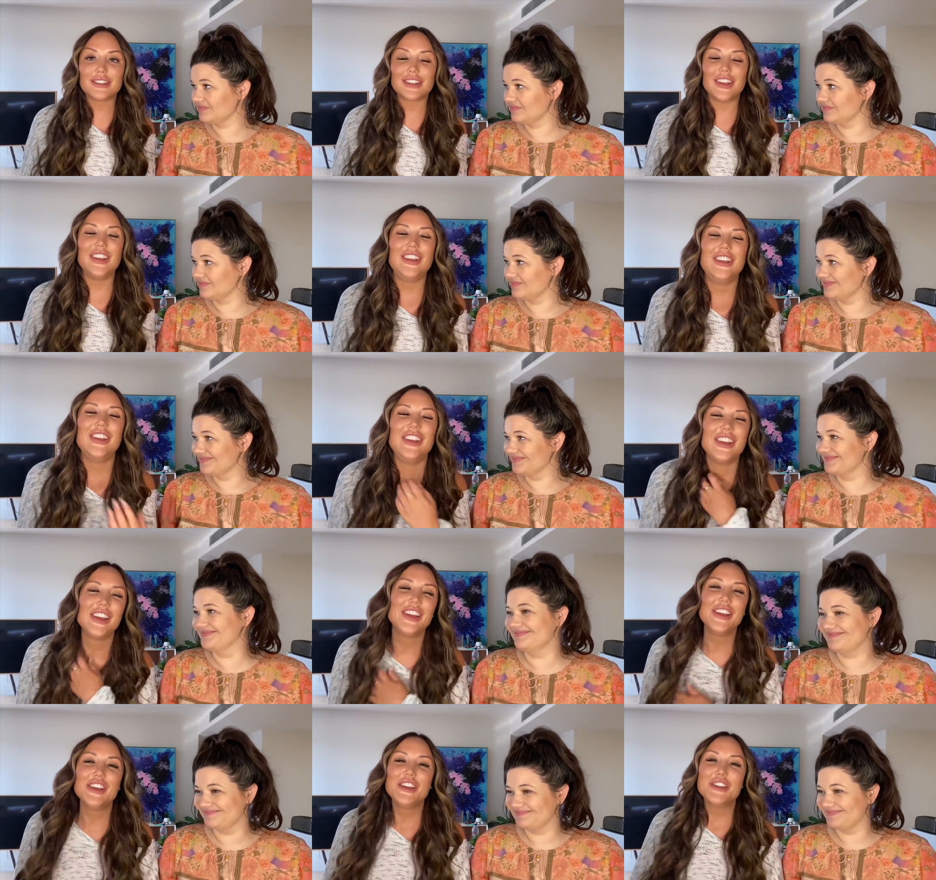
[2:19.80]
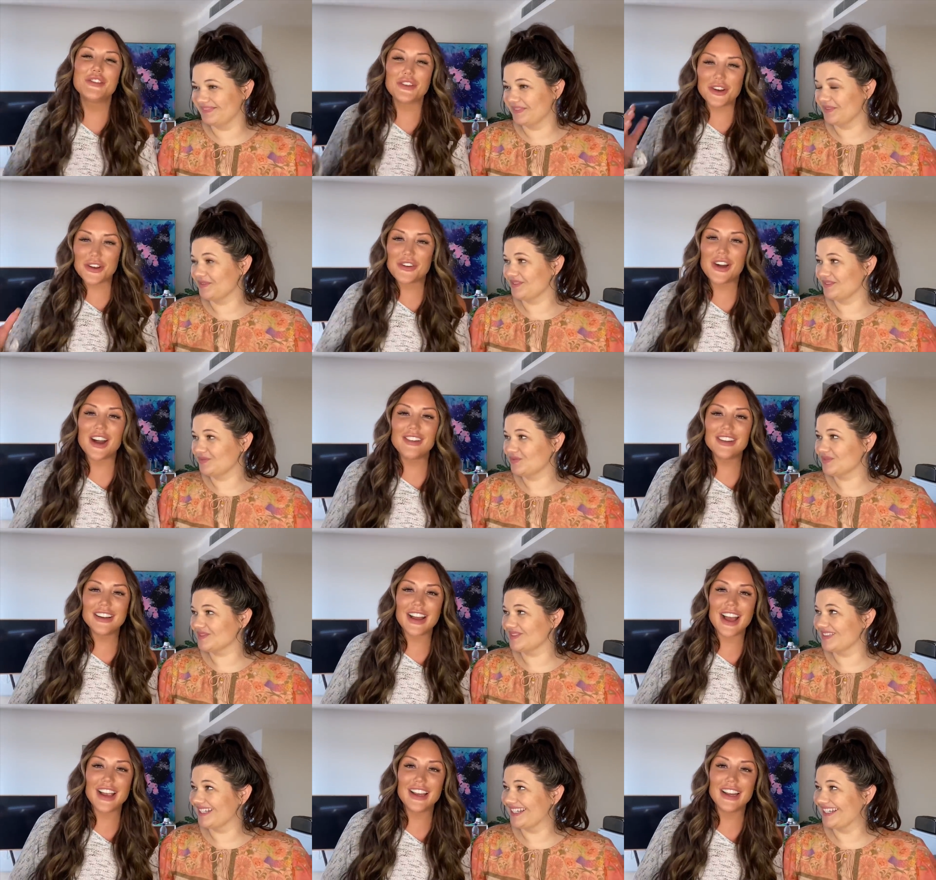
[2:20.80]
Speaker 1: do you want to go out
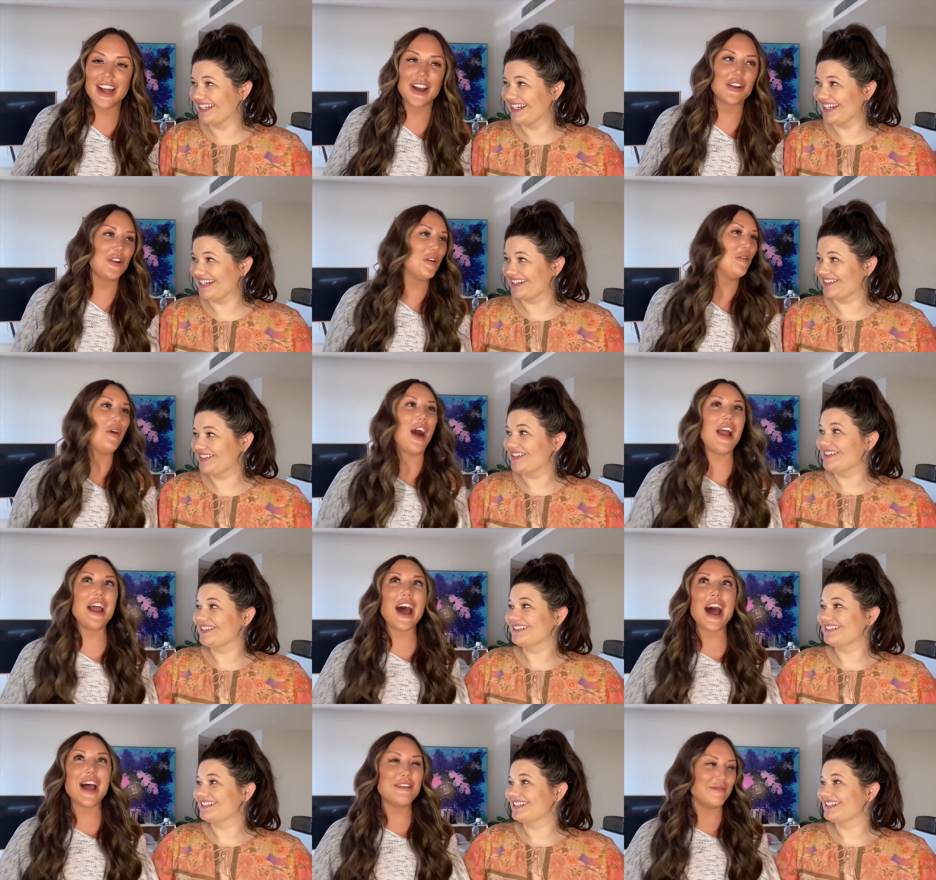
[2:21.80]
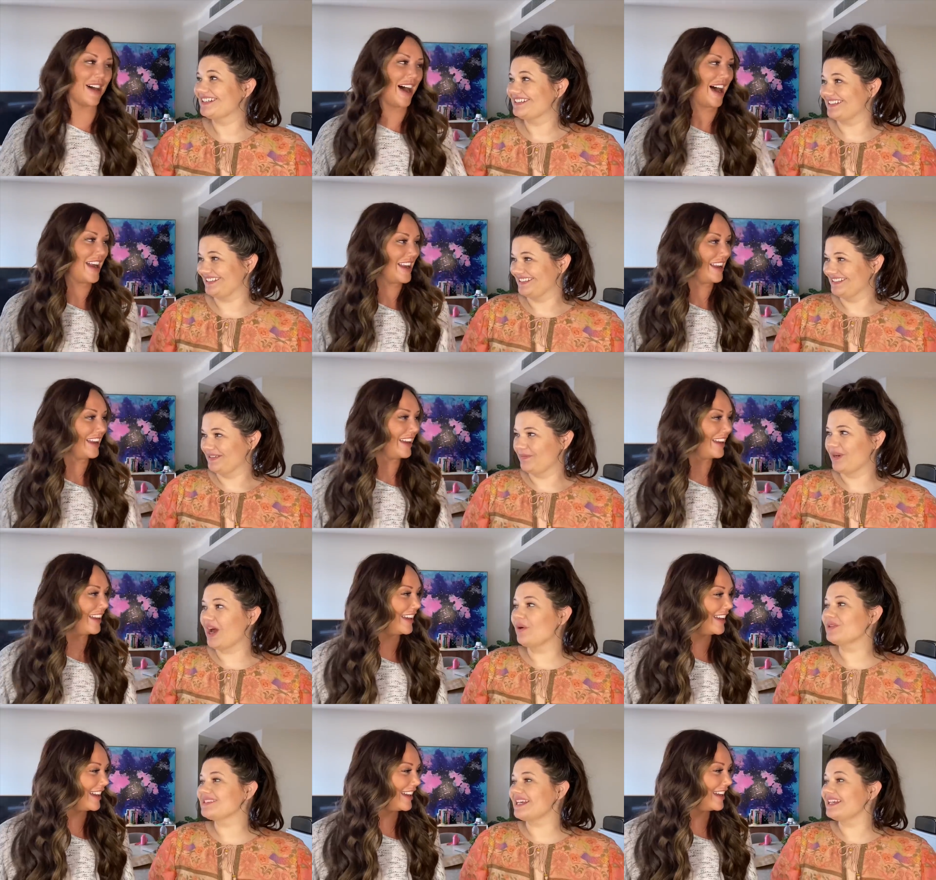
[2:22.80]
tonight? And I go why I,
Speaker 2: man. But
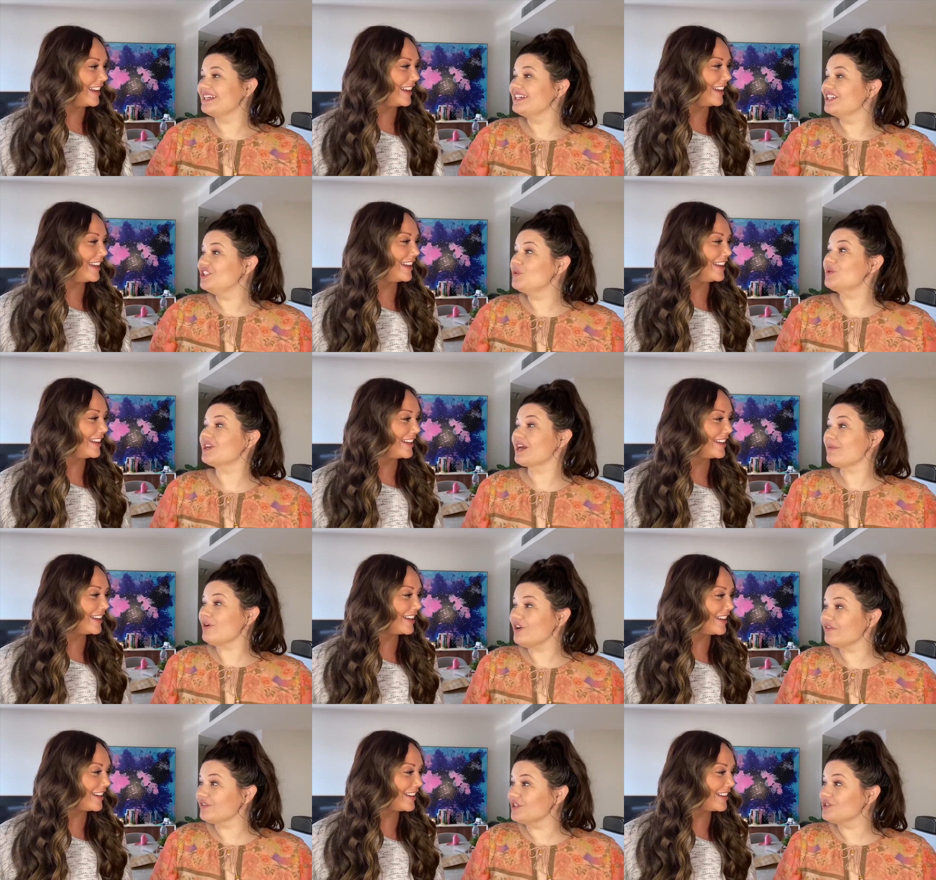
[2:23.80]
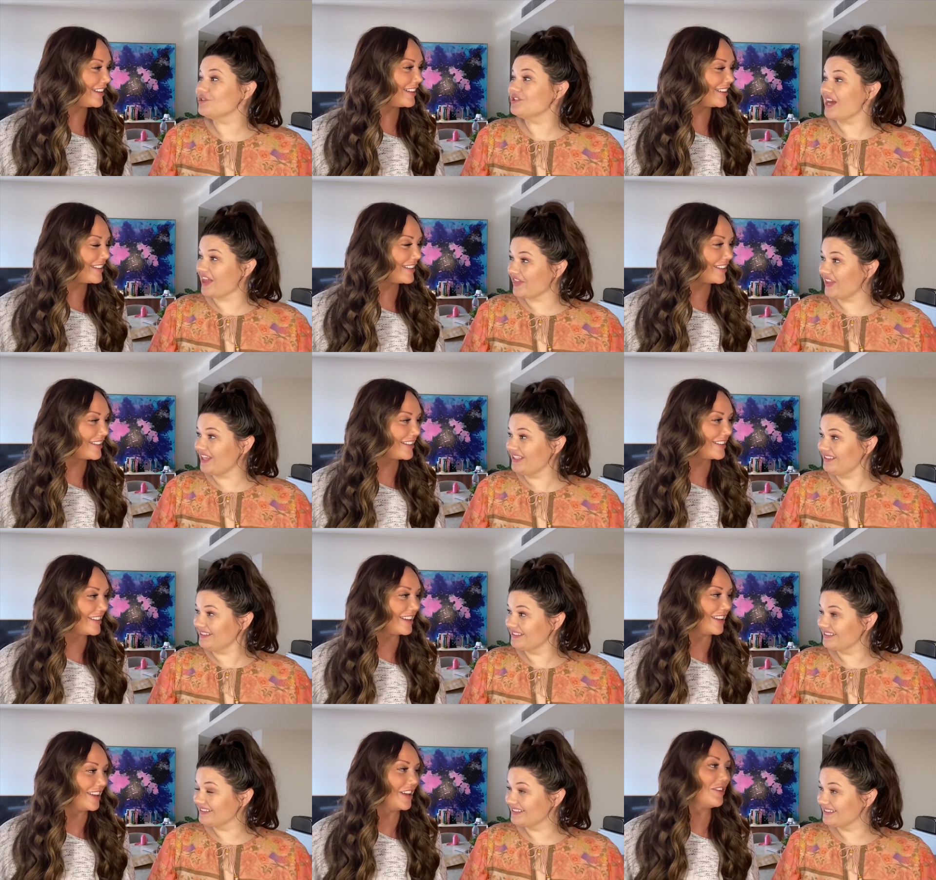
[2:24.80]
I would say you want to come over and do nothing.
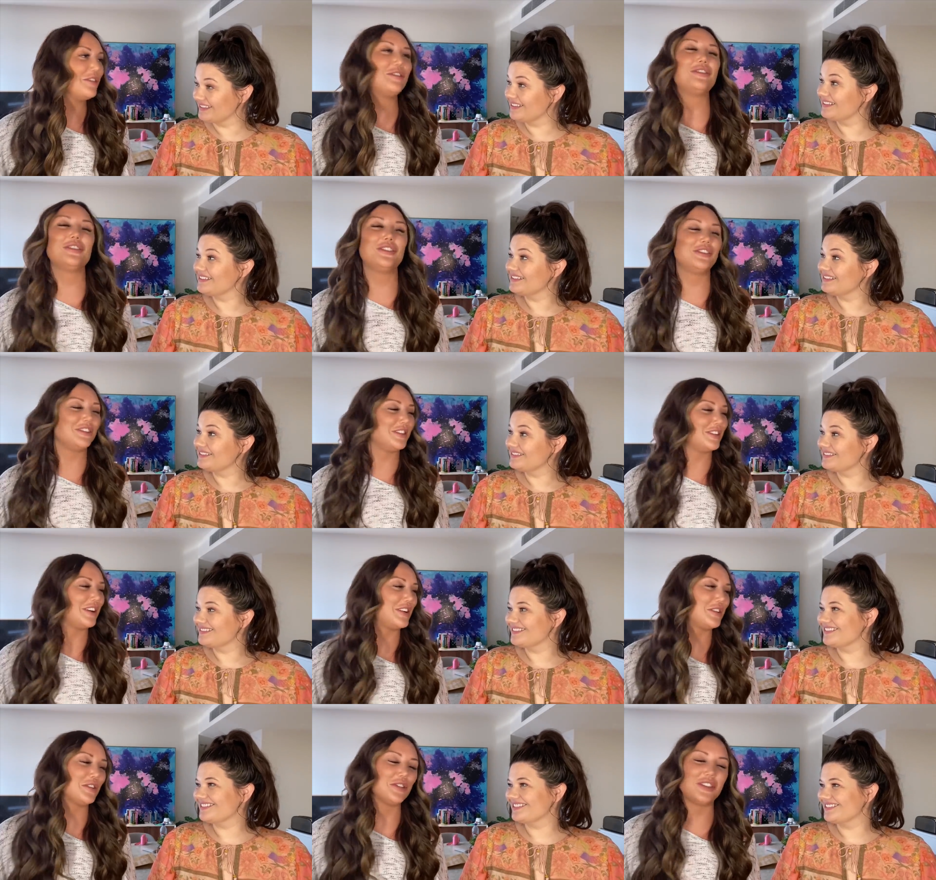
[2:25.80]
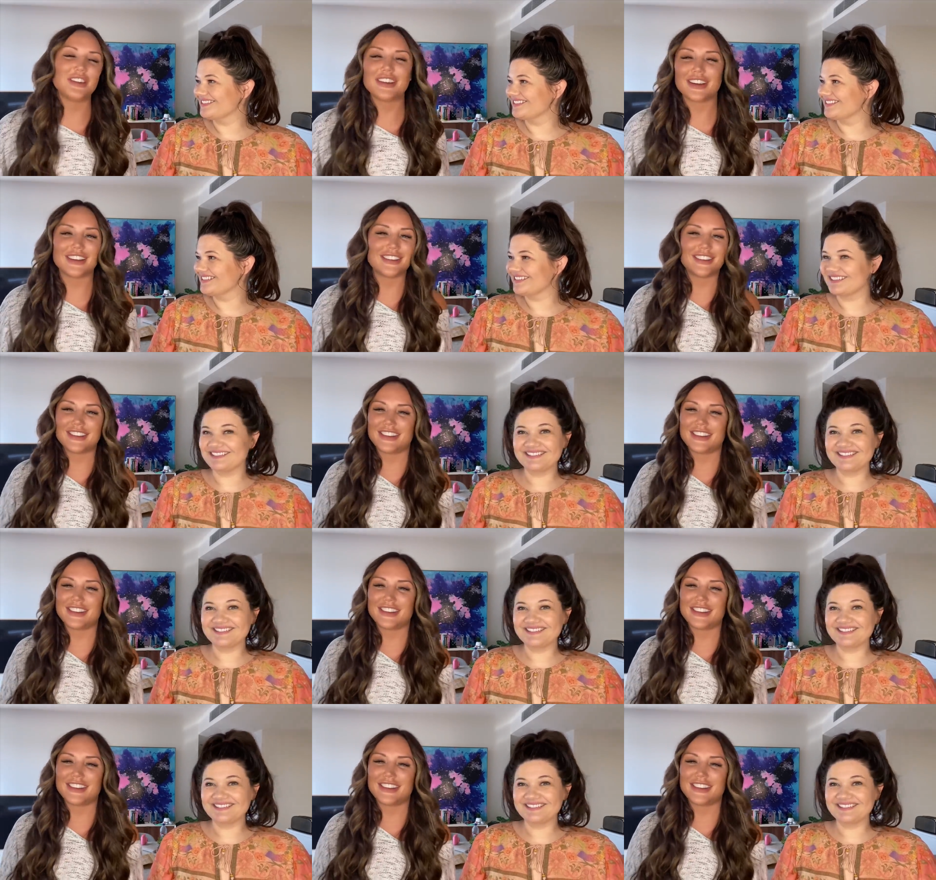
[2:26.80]
I don't think that's